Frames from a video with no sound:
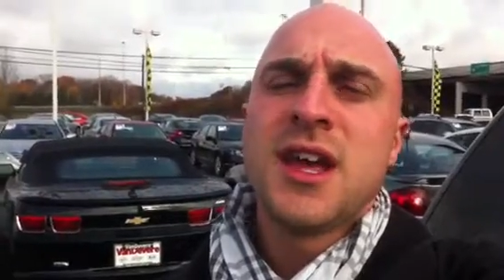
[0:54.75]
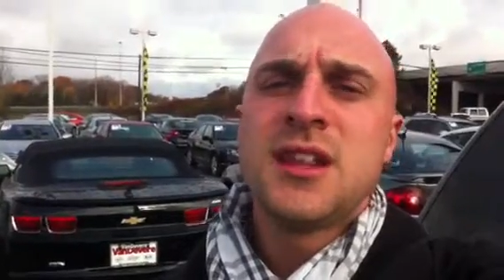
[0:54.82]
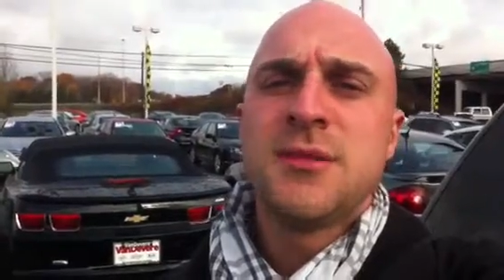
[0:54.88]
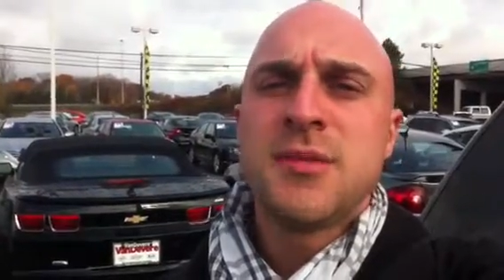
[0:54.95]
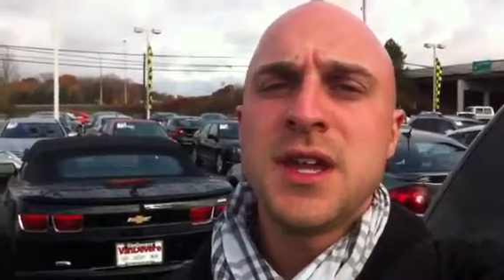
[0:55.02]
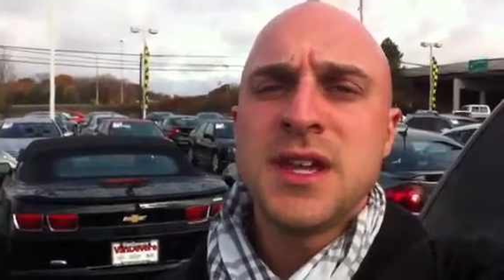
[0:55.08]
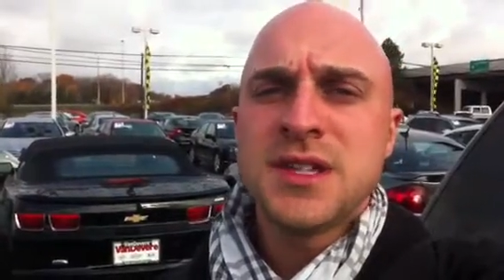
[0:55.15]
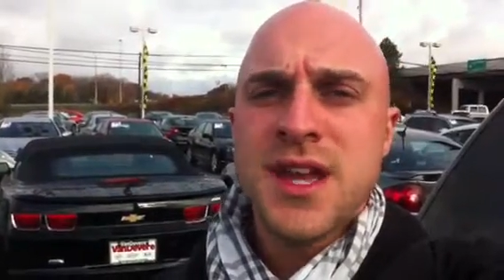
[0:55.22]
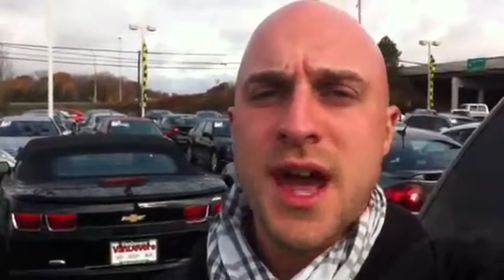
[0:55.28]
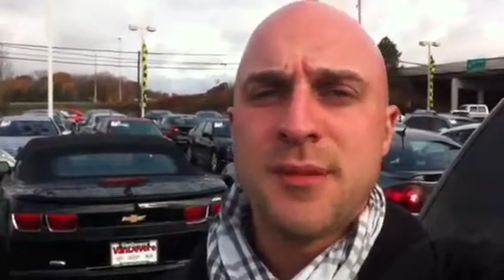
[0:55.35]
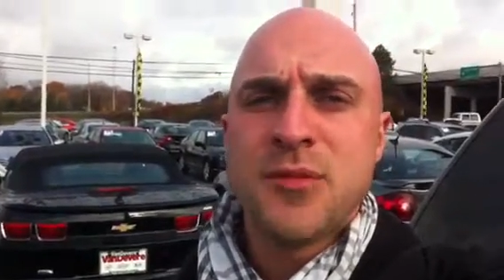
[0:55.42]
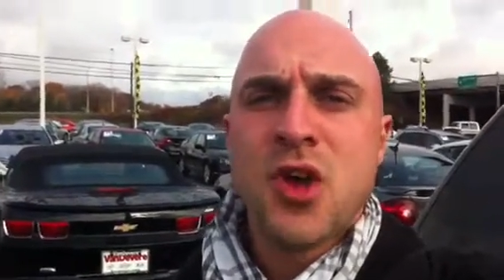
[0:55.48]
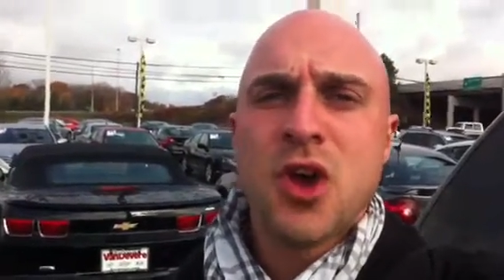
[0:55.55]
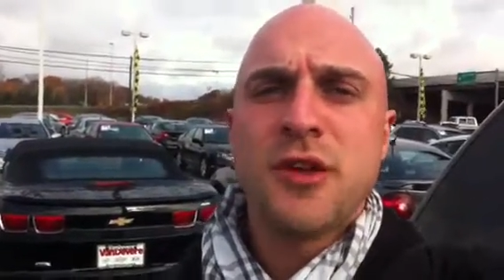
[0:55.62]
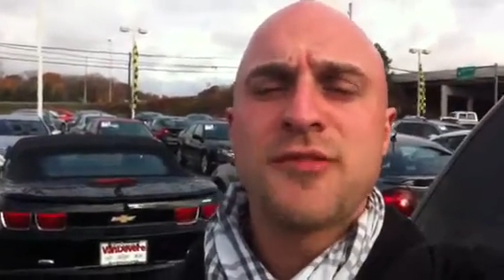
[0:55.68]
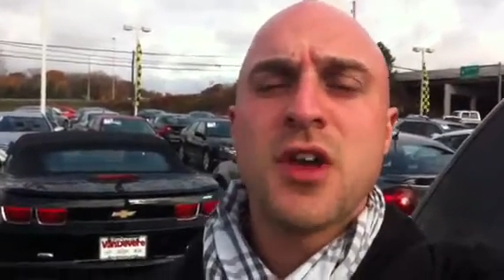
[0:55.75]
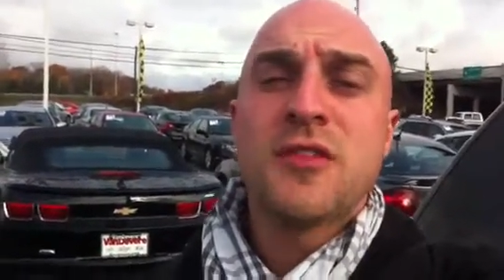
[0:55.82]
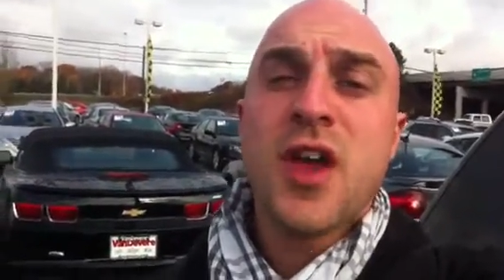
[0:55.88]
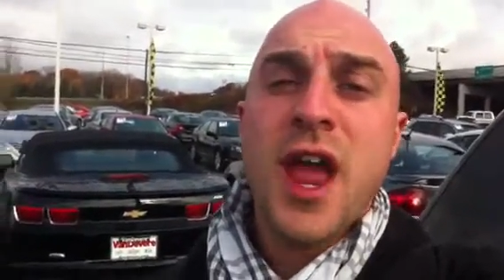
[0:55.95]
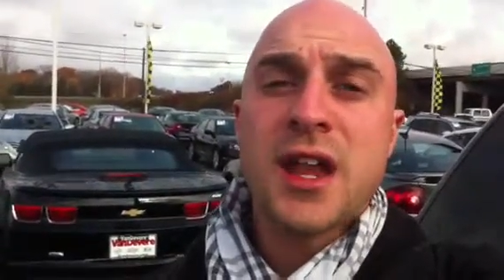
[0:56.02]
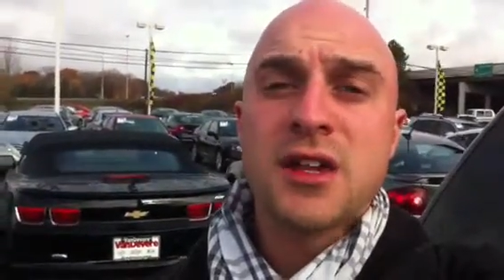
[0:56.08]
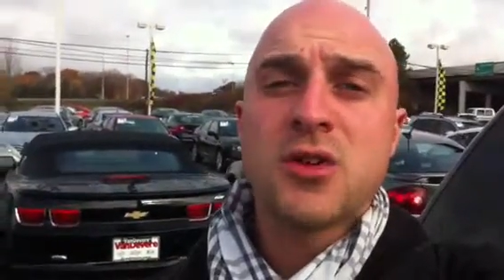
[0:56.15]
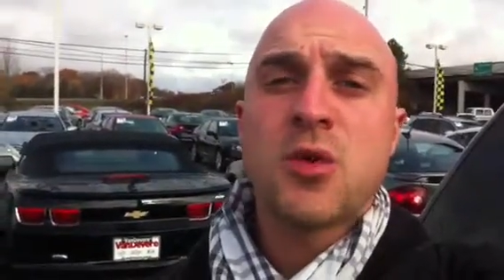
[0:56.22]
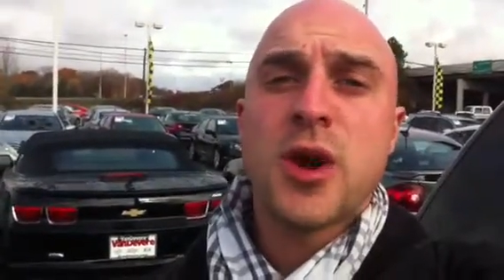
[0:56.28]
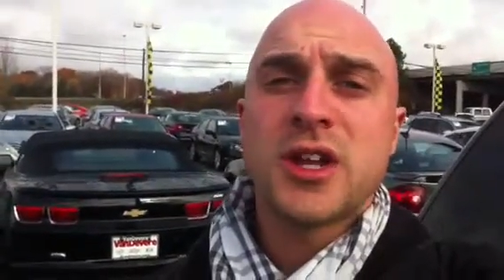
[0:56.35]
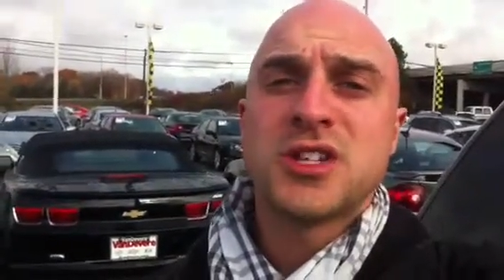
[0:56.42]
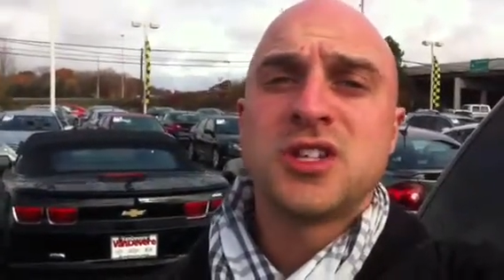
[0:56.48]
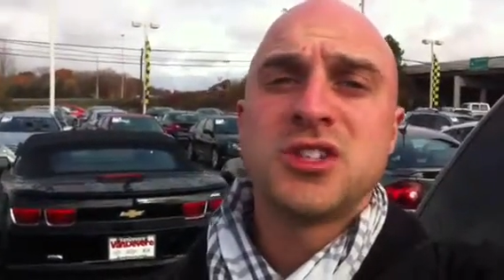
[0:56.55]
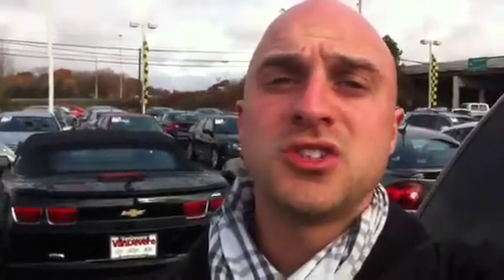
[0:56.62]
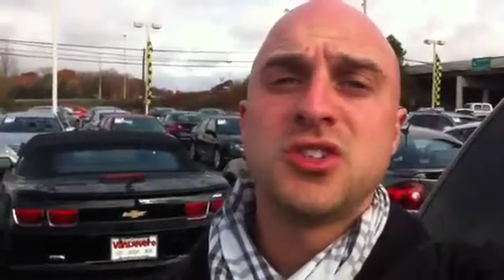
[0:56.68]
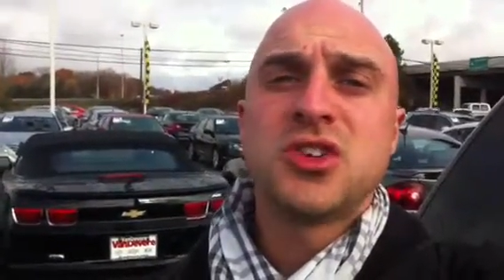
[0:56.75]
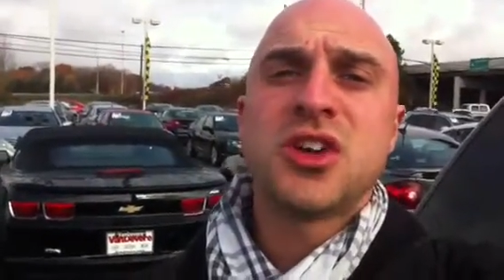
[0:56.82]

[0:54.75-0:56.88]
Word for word: In the meantime, though, if you have any questions,